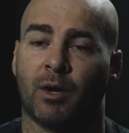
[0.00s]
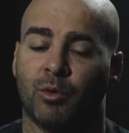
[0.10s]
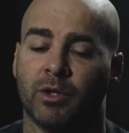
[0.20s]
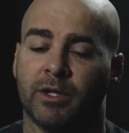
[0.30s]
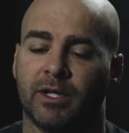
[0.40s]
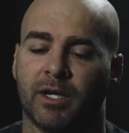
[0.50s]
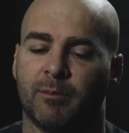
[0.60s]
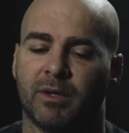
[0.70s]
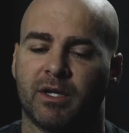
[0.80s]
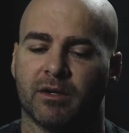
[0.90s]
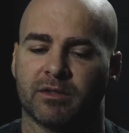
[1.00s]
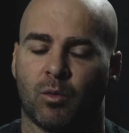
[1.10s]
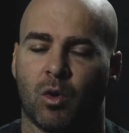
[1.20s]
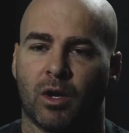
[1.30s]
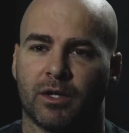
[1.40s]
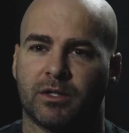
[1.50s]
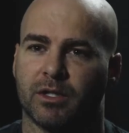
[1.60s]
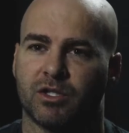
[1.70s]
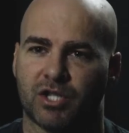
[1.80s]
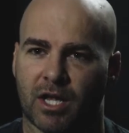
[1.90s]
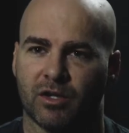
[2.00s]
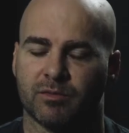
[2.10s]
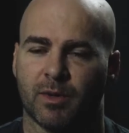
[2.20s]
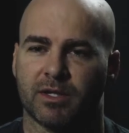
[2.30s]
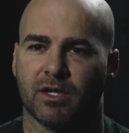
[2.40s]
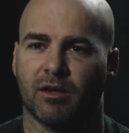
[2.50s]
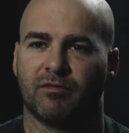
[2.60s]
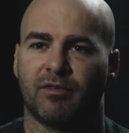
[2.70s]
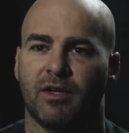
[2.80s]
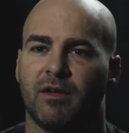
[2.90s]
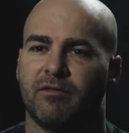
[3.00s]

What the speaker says: I really did it because I wanted to challenge myself